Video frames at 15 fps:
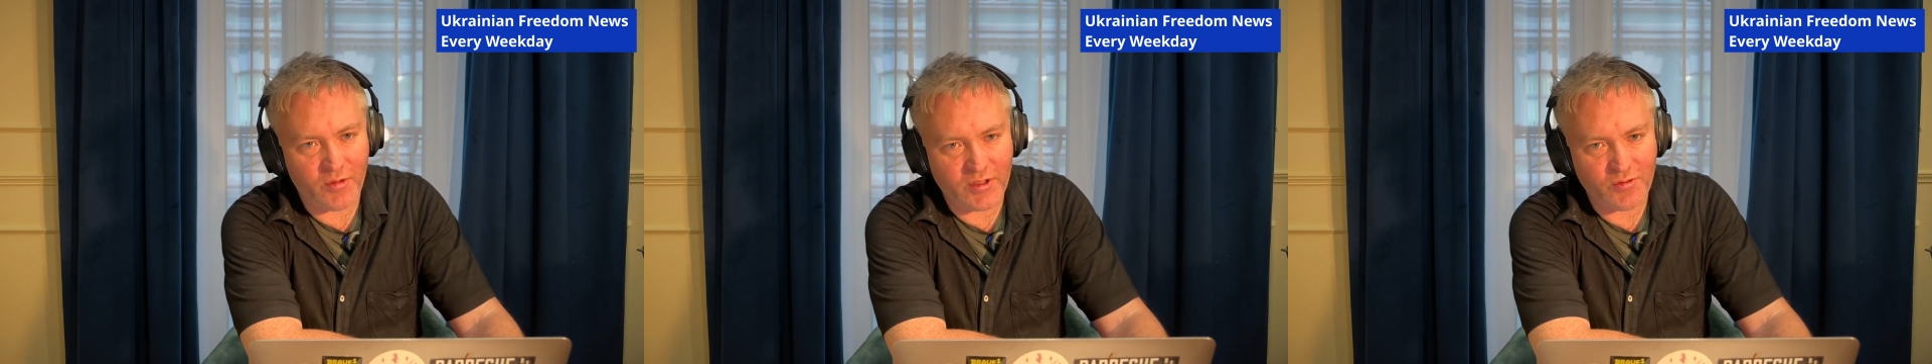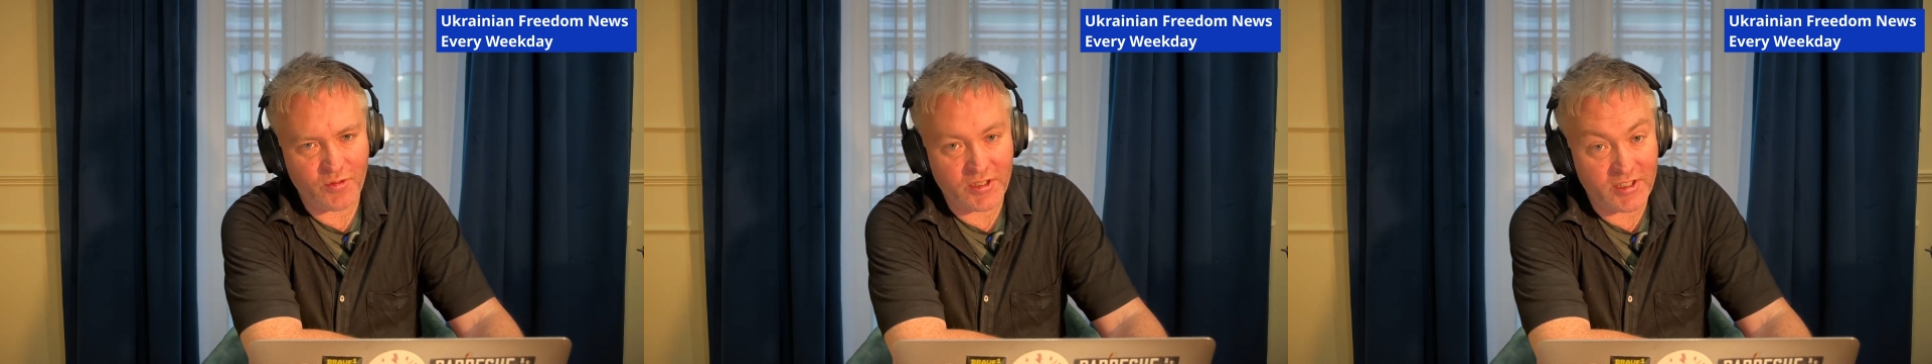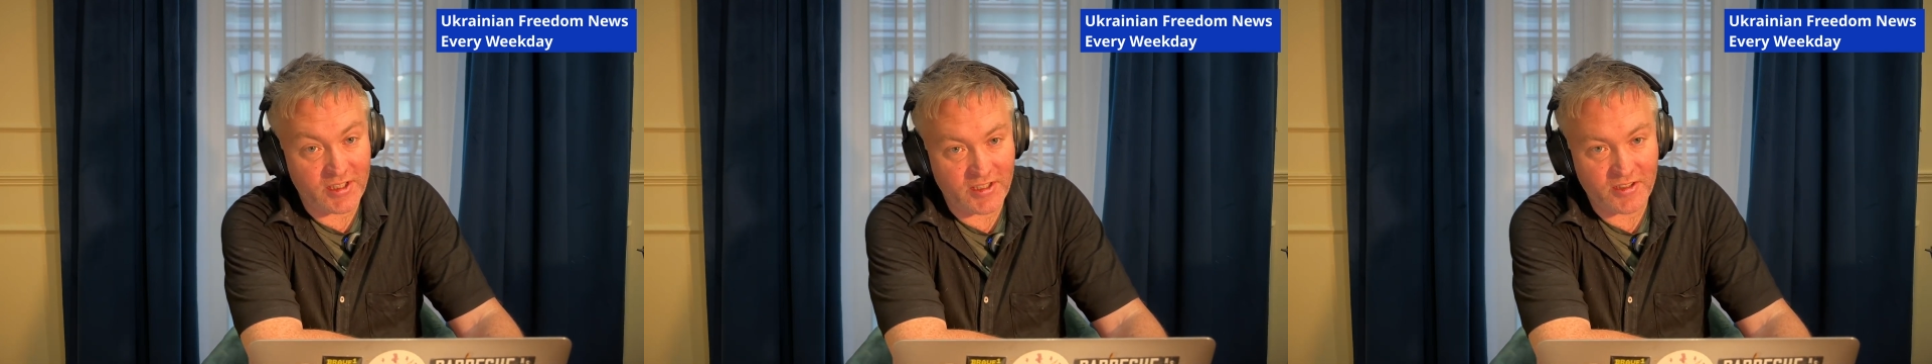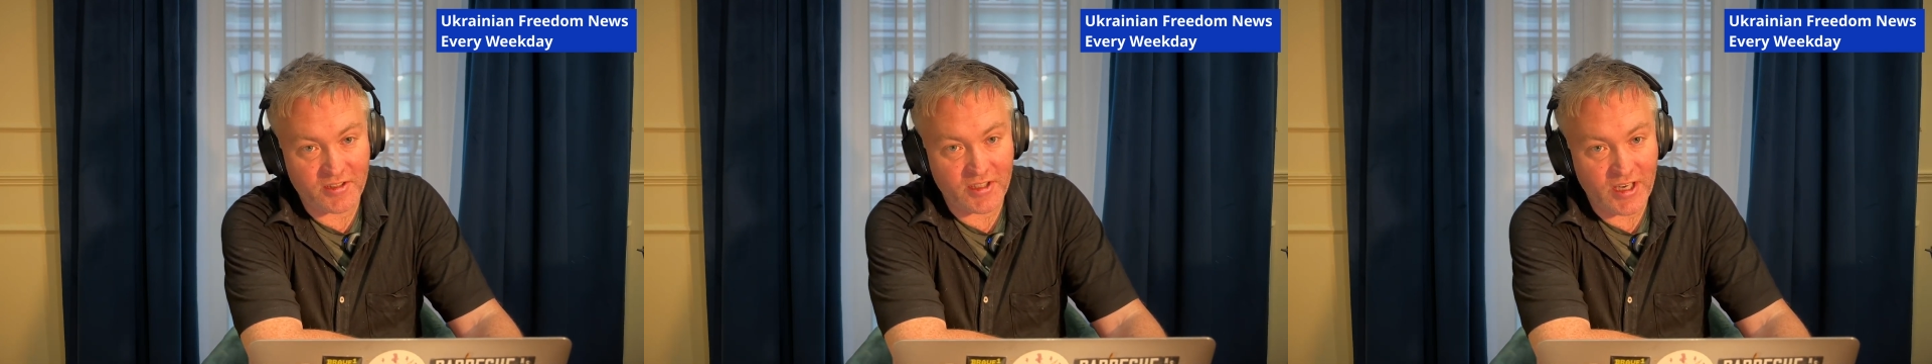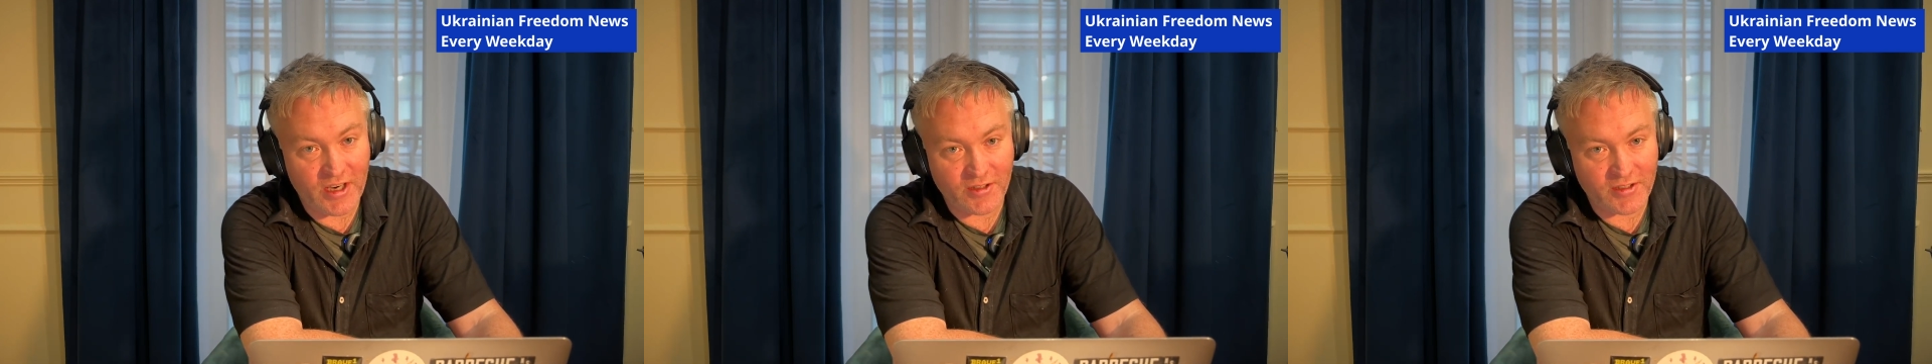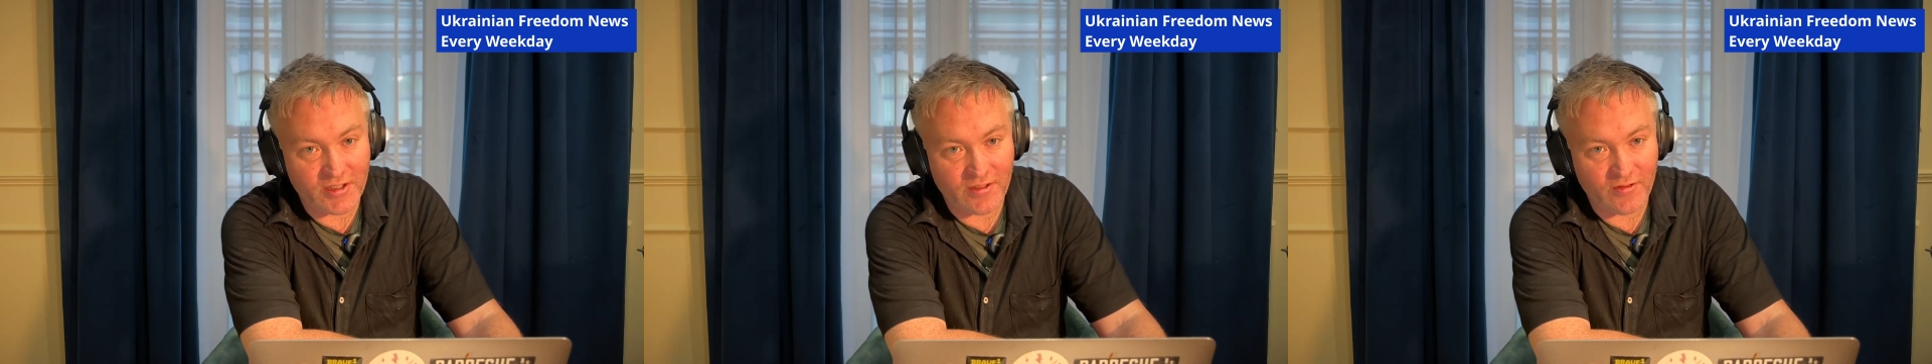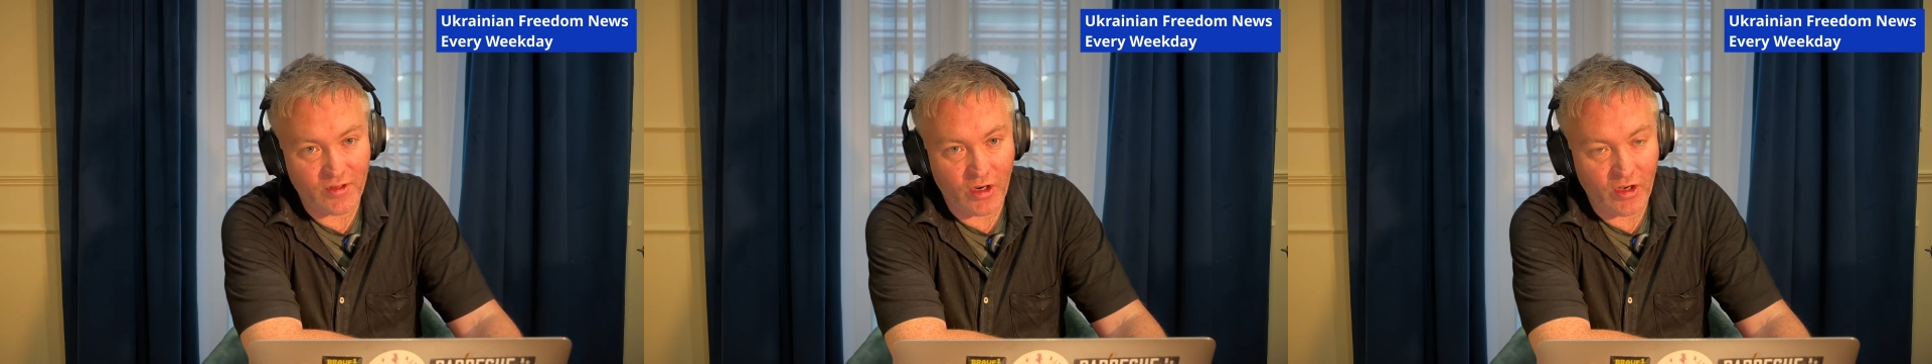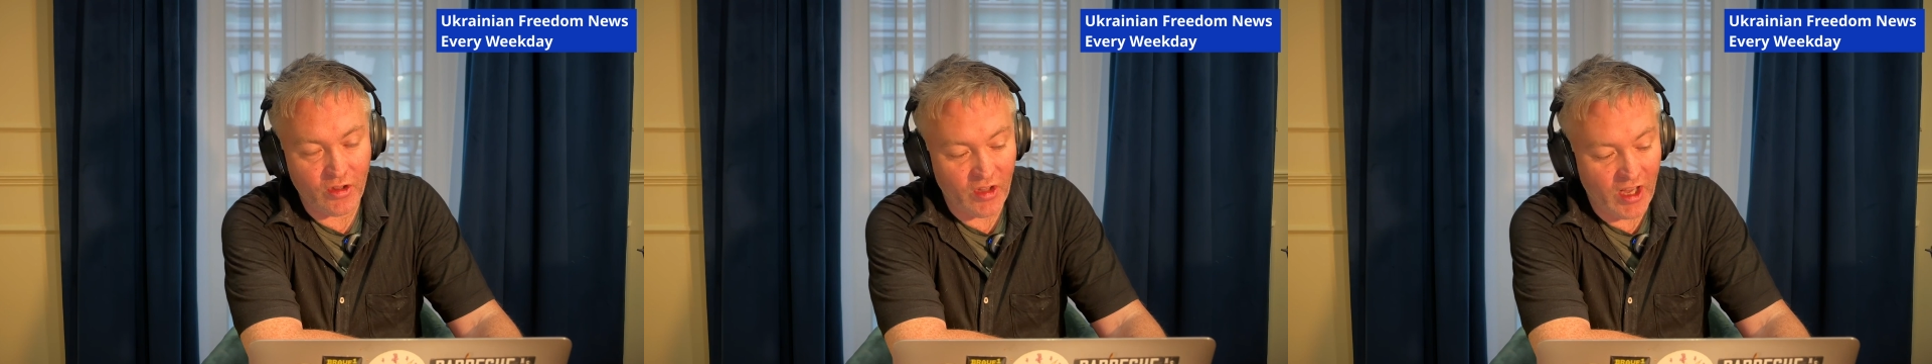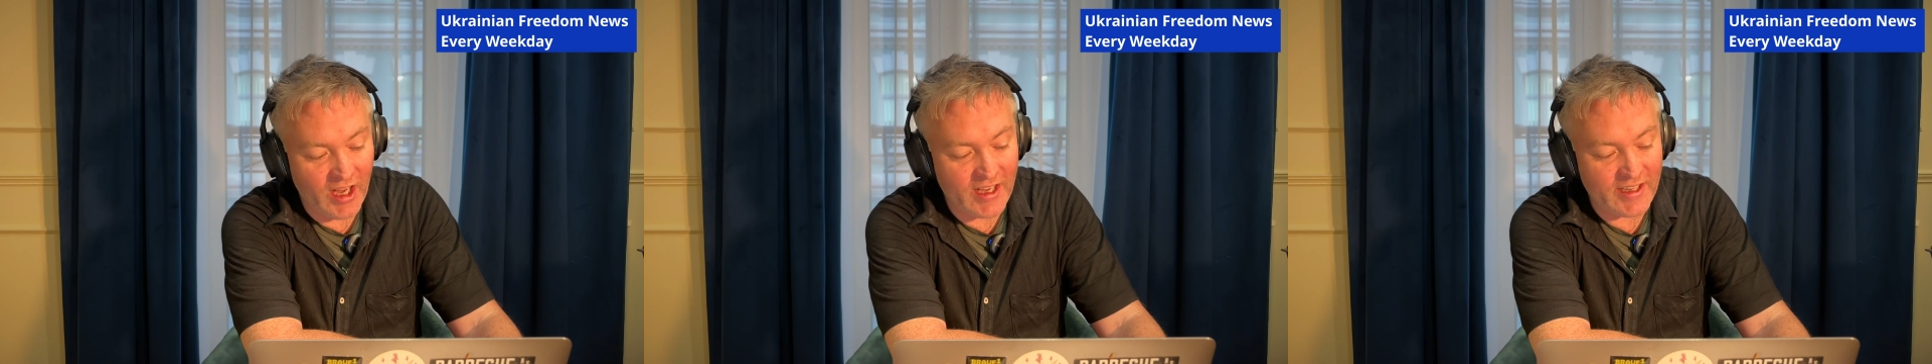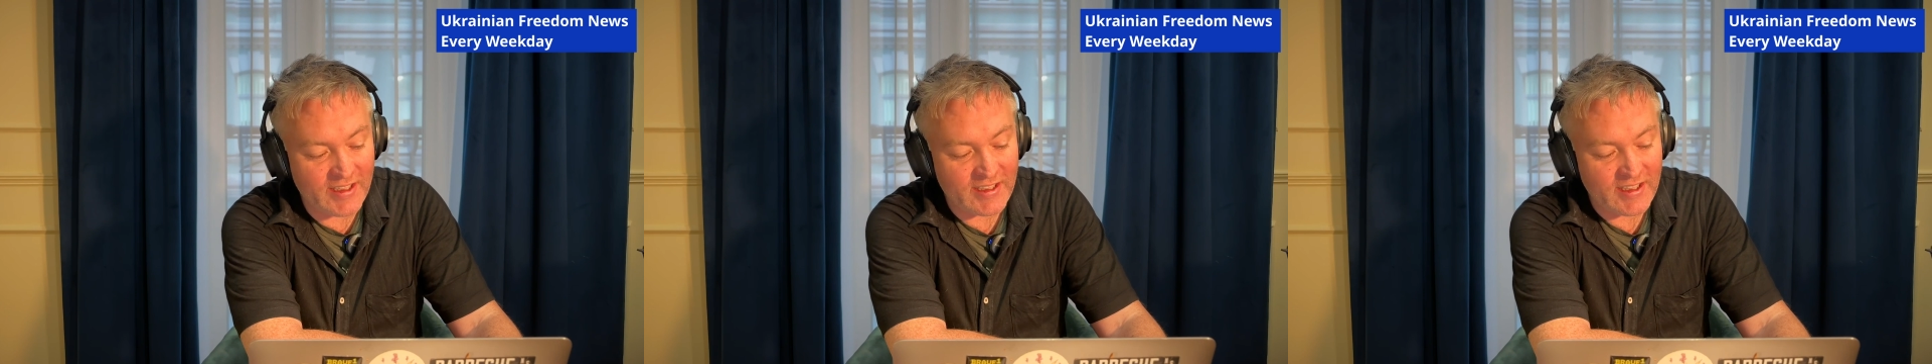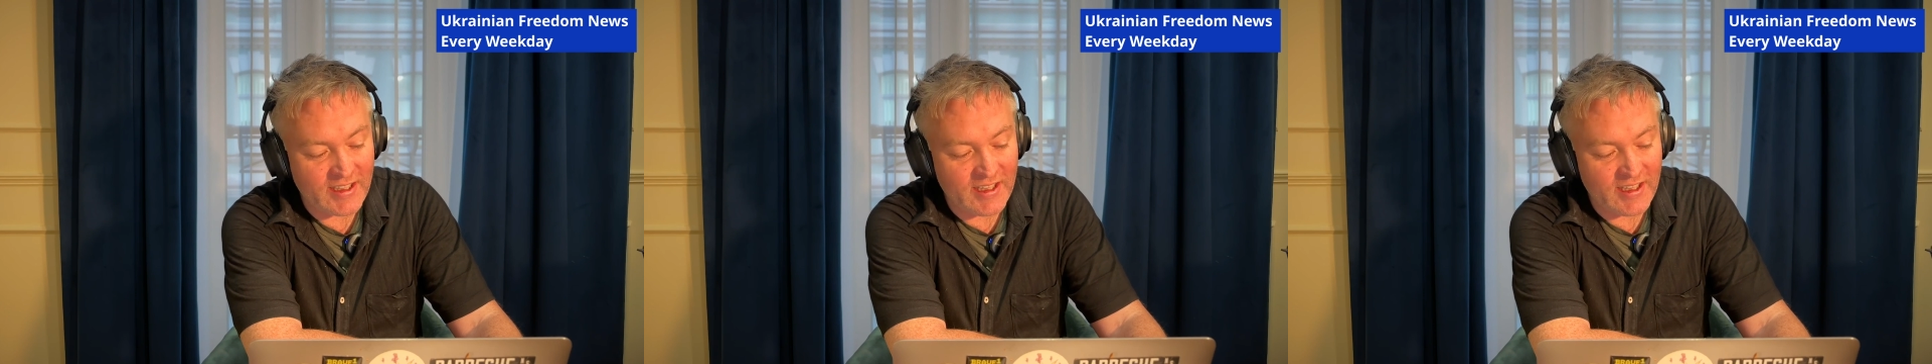we see this narrative online